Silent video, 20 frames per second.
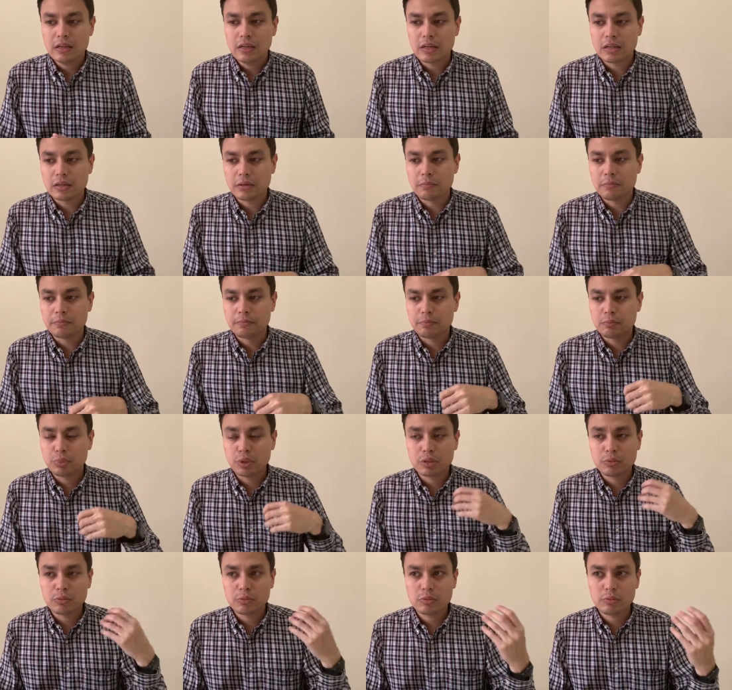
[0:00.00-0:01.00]
Um,
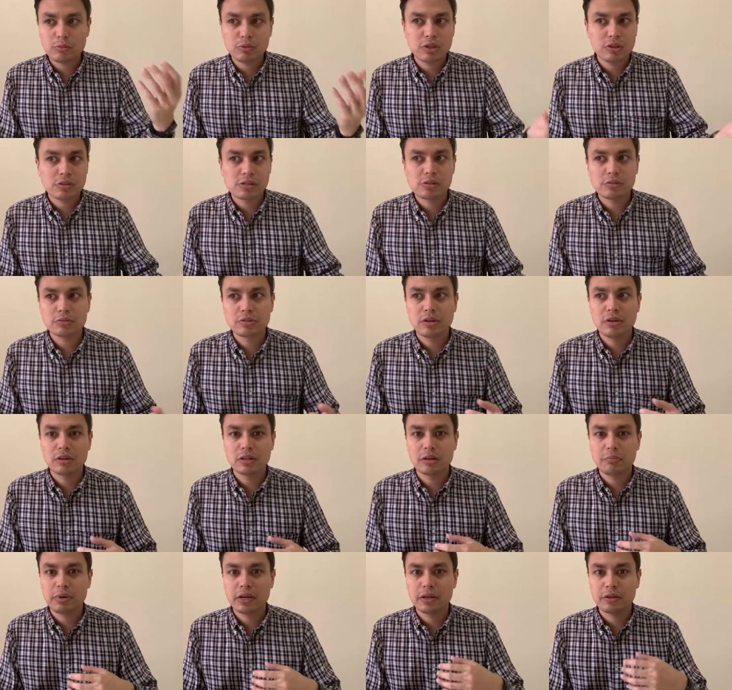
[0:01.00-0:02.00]
but we also
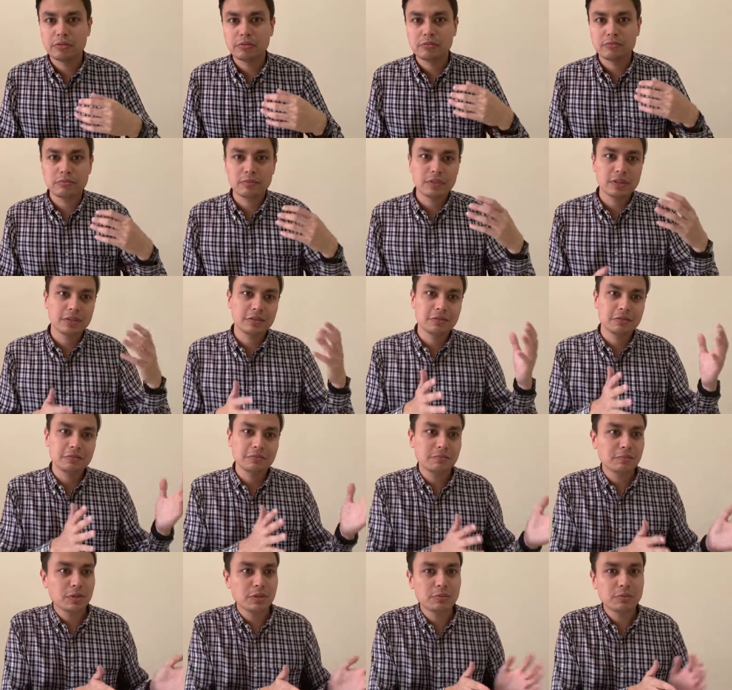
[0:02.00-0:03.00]
talk about
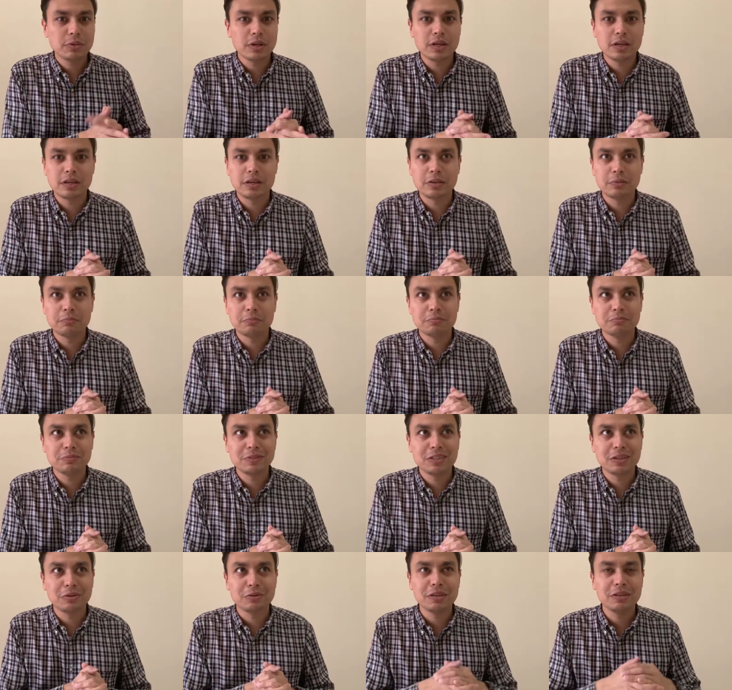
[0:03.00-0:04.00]
um,
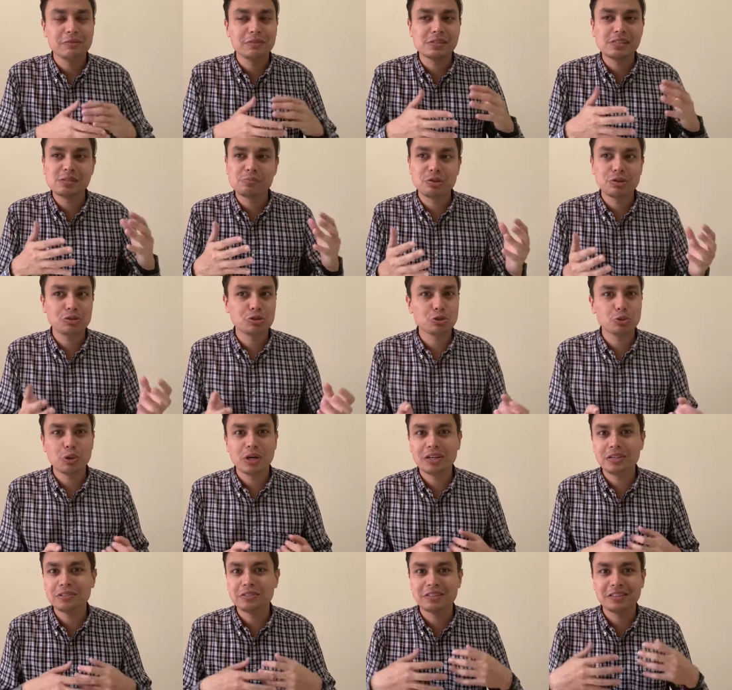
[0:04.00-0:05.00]
you know, even
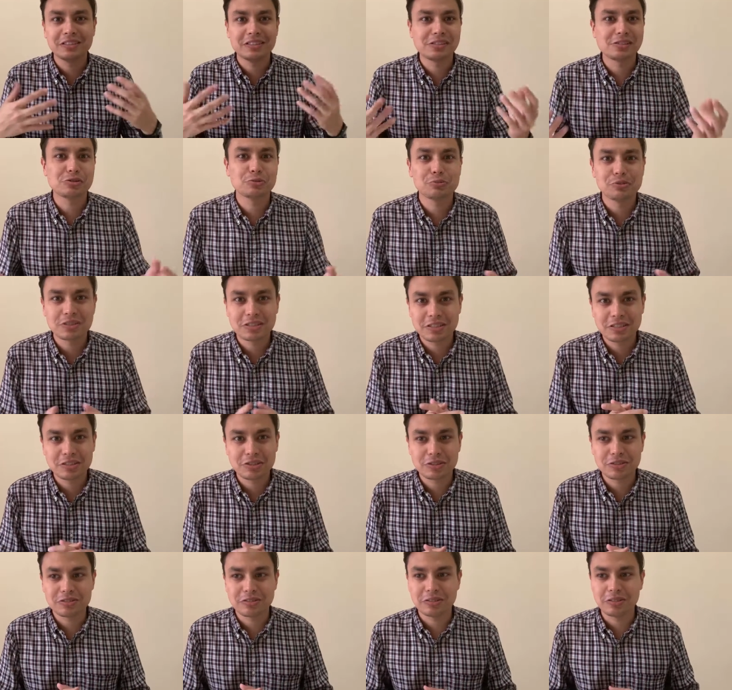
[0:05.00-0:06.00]
spirituality and
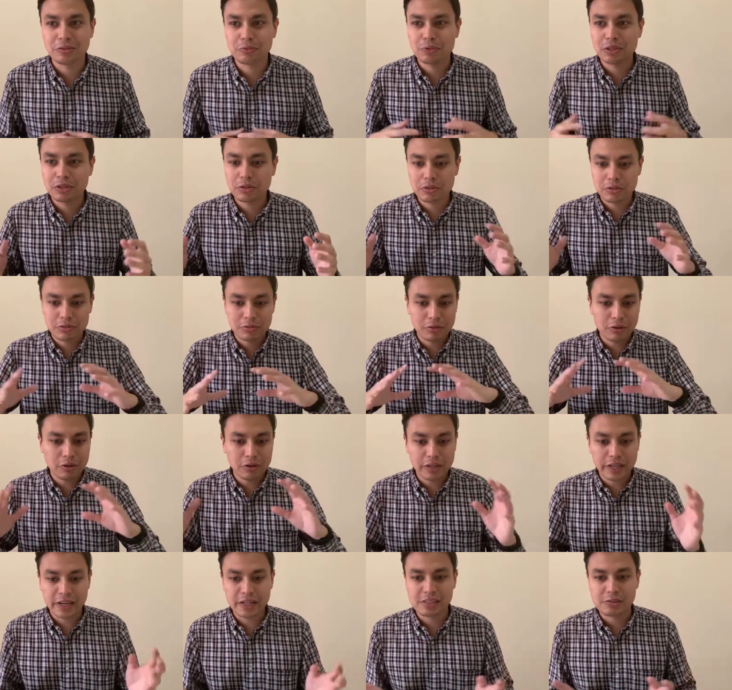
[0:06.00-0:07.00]
superstition. You know, we go through
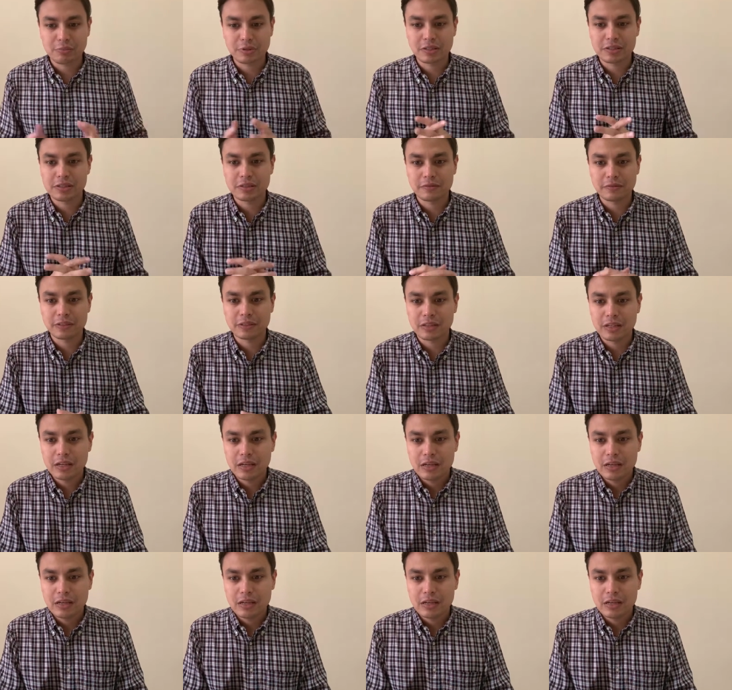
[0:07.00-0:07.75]
all aspects of it.